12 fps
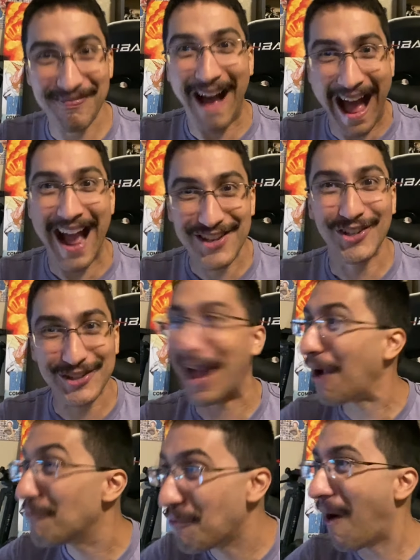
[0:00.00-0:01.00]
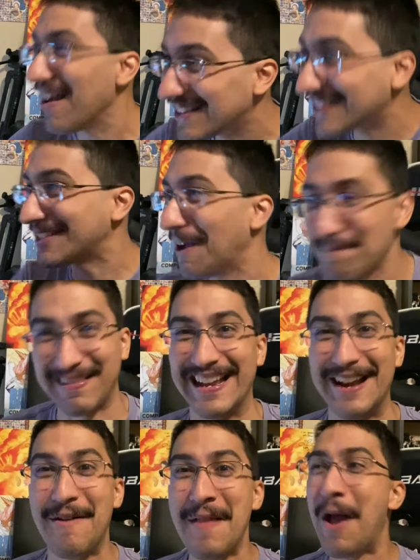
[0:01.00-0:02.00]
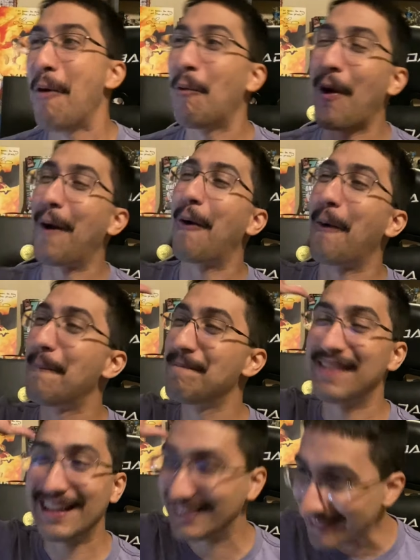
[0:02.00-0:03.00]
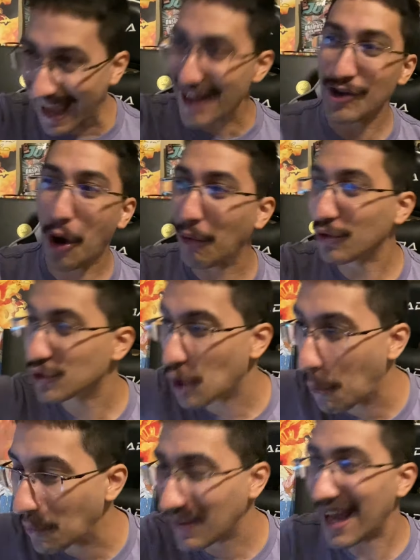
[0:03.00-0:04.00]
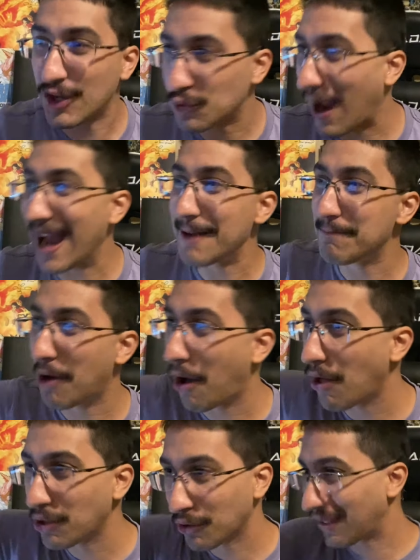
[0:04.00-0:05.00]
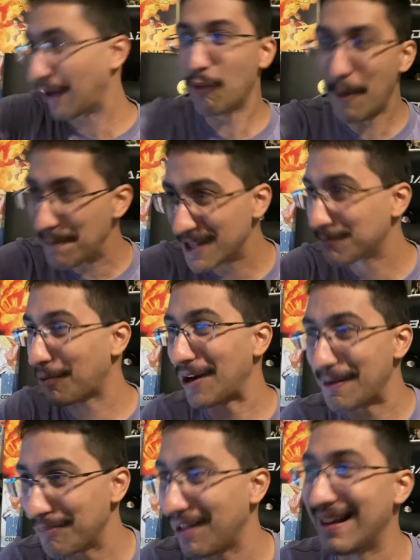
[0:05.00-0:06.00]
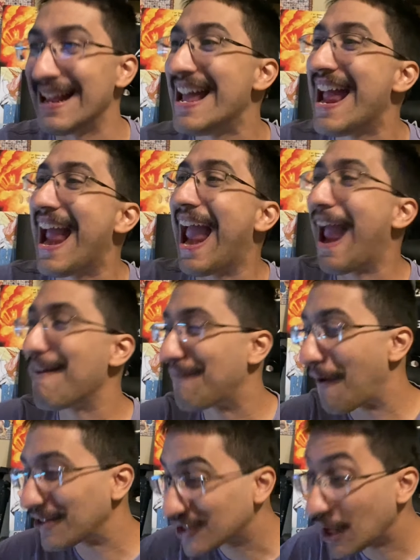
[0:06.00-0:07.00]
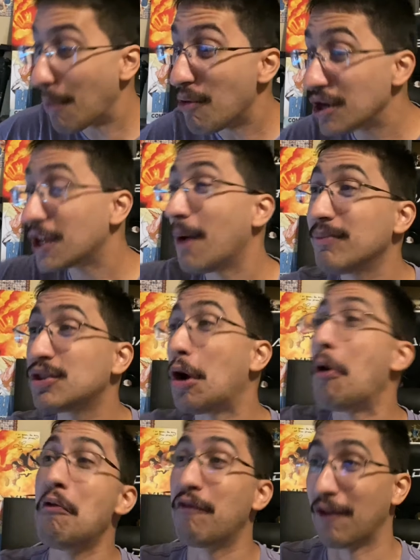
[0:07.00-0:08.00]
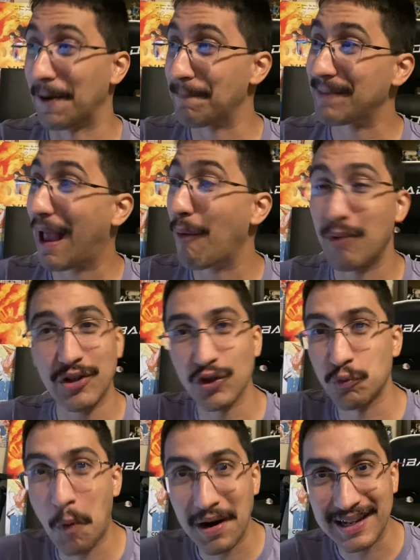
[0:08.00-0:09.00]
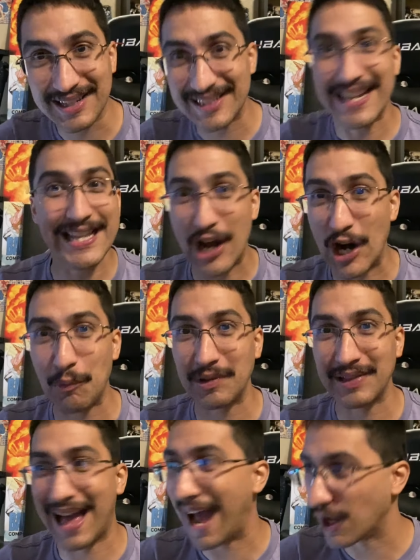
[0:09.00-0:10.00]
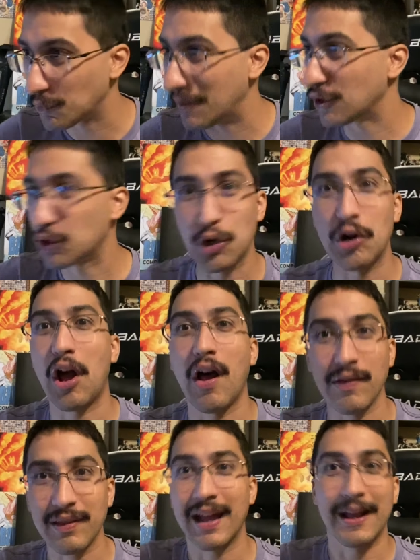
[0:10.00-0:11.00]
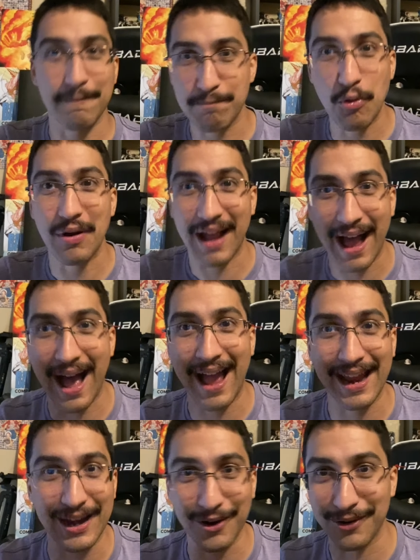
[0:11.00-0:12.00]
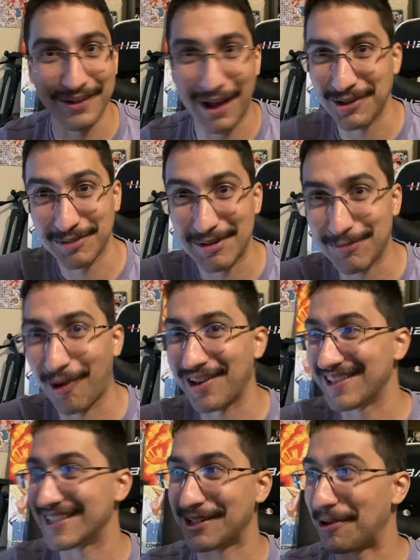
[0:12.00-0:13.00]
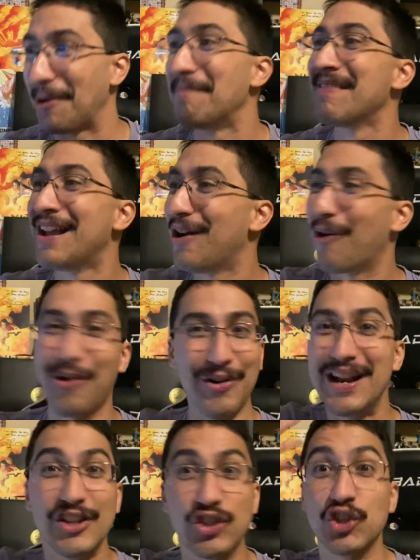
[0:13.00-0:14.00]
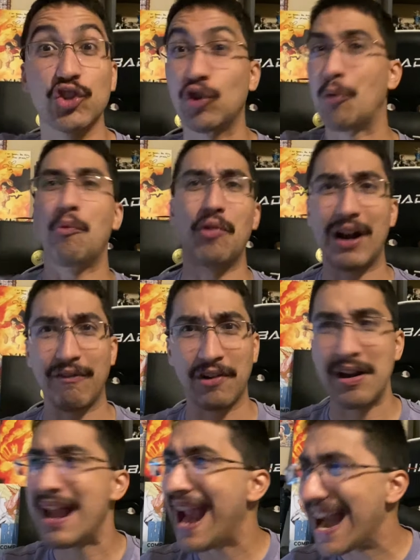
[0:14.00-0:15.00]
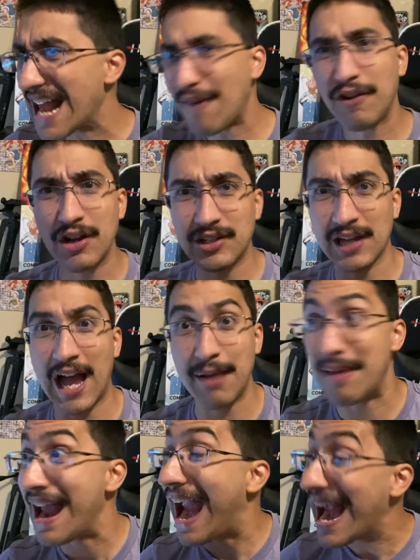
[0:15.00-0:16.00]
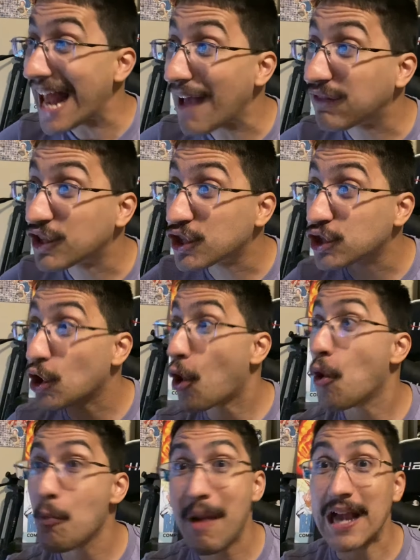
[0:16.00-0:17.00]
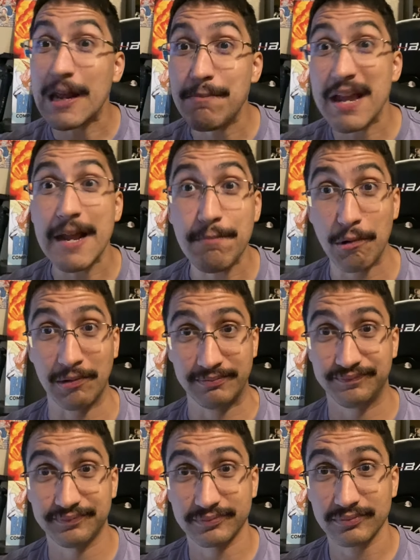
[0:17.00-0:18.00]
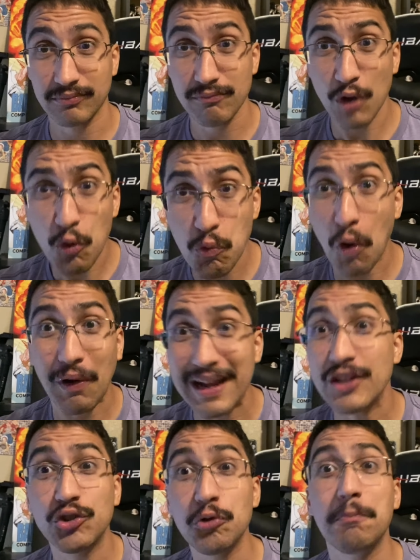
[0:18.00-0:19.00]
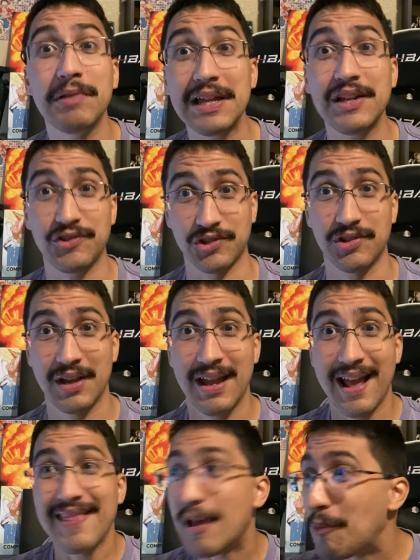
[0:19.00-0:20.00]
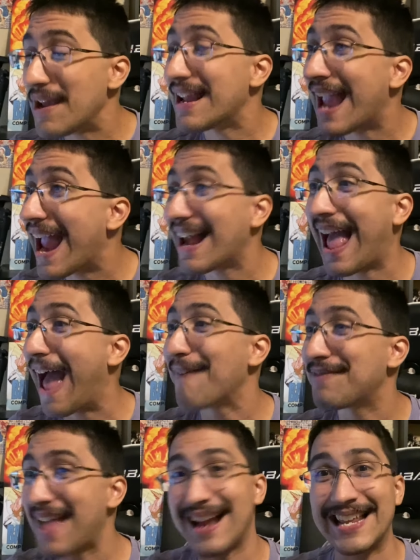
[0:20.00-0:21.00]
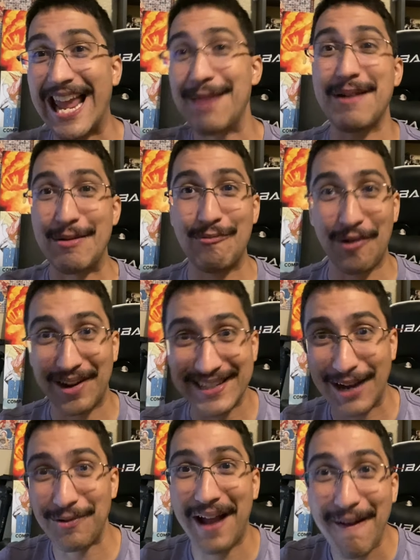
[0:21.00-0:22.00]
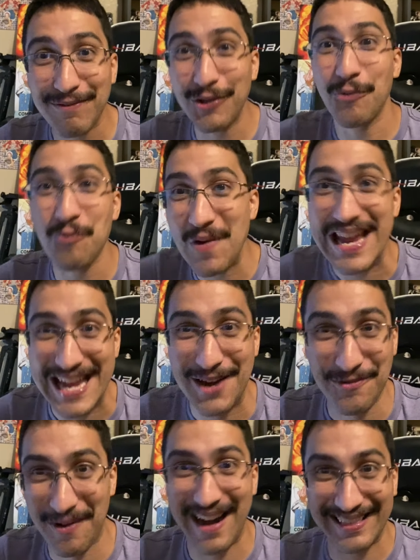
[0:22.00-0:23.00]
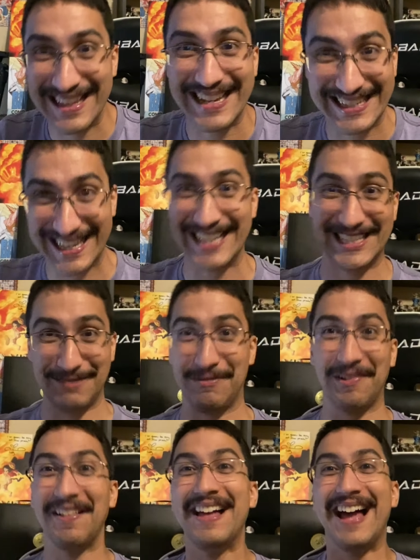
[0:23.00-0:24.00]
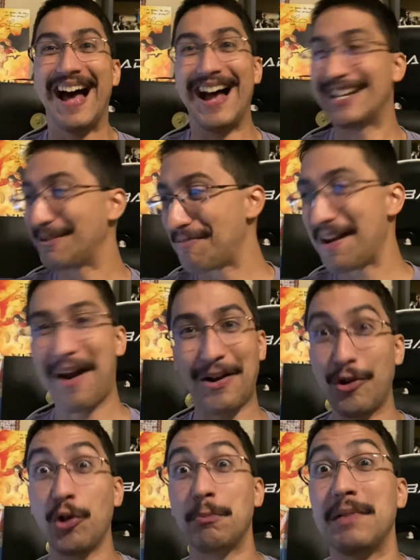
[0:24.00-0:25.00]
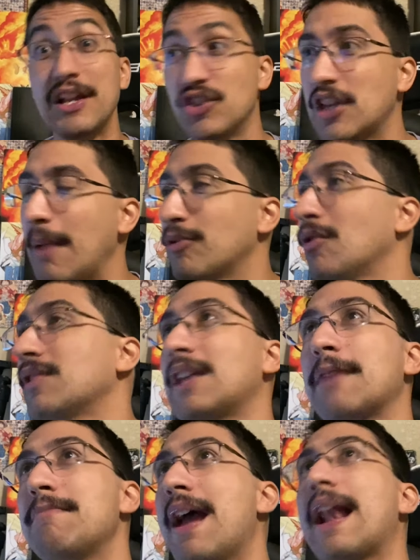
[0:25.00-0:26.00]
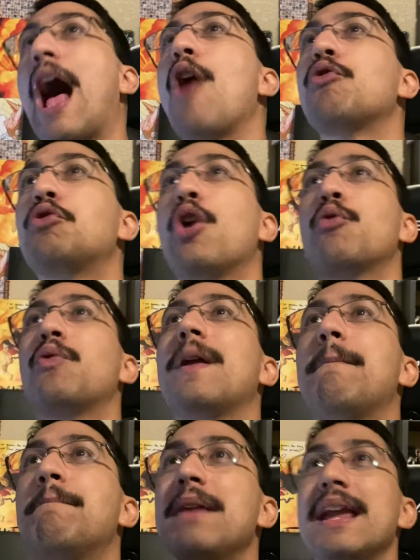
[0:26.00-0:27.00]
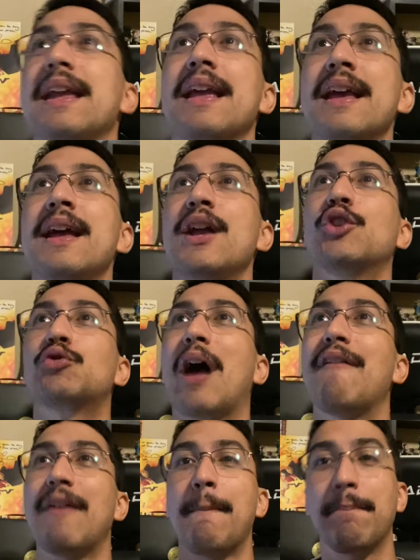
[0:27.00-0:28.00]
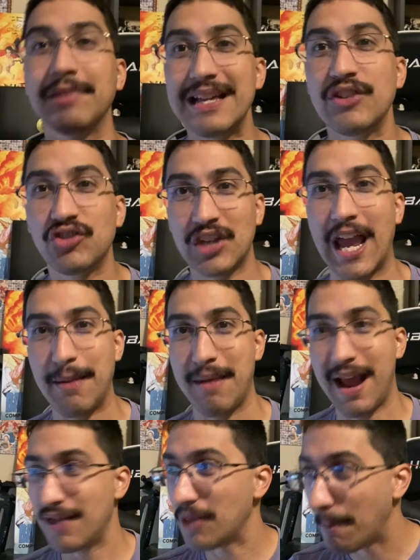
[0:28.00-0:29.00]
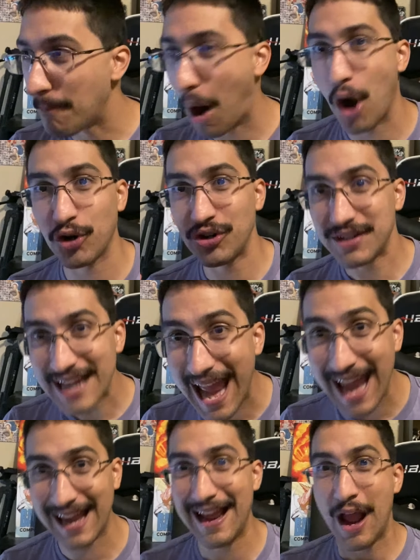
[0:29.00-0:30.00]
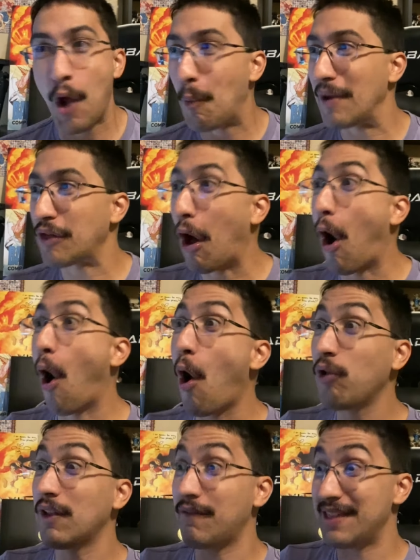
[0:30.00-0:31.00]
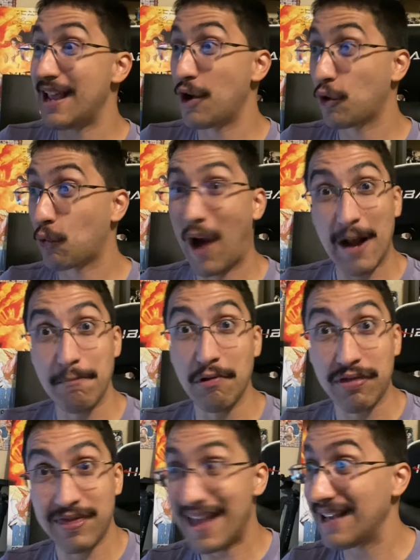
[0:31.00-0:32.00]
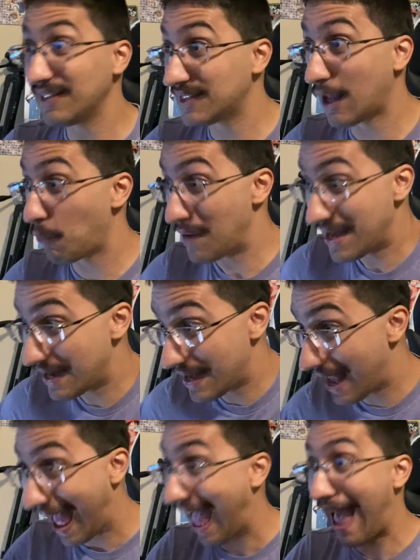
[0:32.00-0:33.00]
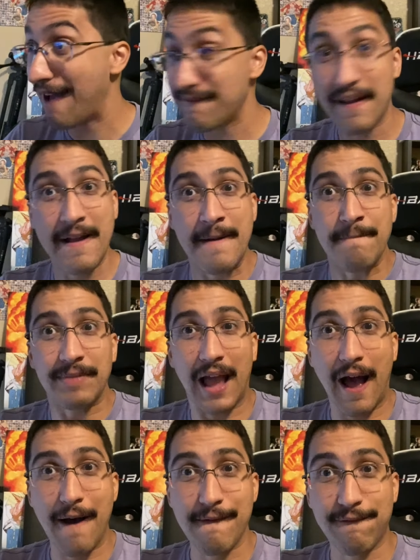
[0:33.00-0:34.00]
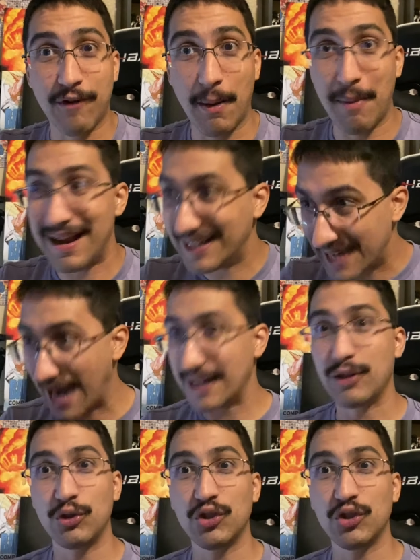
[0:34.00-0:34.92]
I just I want something where like Naruto or like Dragon Ball or like One Piece Burning Blood, if someone comes over and we just want to sit down and relax, we can turn on like Budokai or now it's gonna be Sparking Zero or Ninja Storm or whatever and have a good time. And I have so many people who are into Bleach that we can't have that game anymore because I don't have the Wii readily accessible uh, to bring out an old Bleach game. So it's like, man, how good would it be to have a Bleach game in the modern day with all of the incredible things that we can have uh, from a technical